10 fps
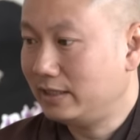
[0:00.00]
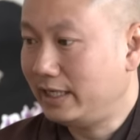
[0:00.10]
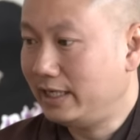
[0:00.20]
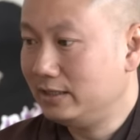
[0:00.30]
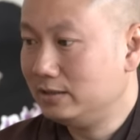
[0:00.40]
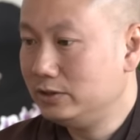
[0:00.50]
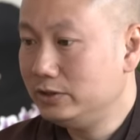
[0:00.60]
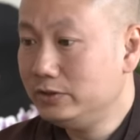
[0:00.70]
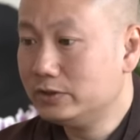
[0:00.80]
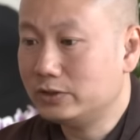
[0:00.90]
And to
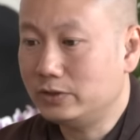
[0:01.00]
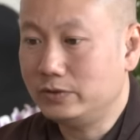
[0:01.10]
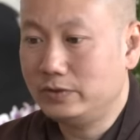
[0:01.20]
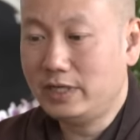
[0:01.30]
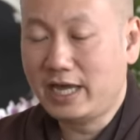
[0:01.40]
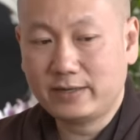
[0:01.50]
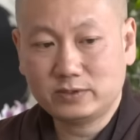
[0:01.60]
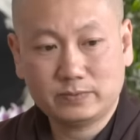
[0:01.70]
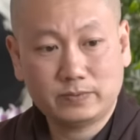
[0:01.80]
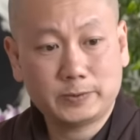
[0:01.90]
do so, you have
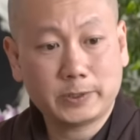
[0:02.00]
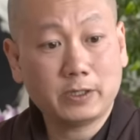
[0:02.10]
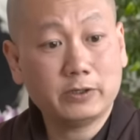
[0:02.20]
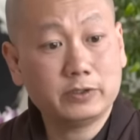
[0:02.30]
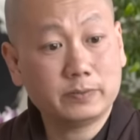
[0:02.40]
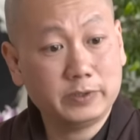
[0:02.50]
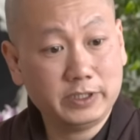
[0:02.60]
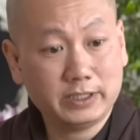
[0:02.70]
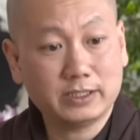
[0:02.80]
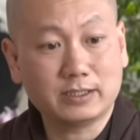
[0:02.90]
to follow your
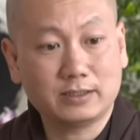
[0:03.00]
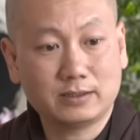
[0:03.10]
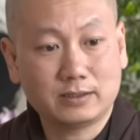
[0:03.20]
breathing.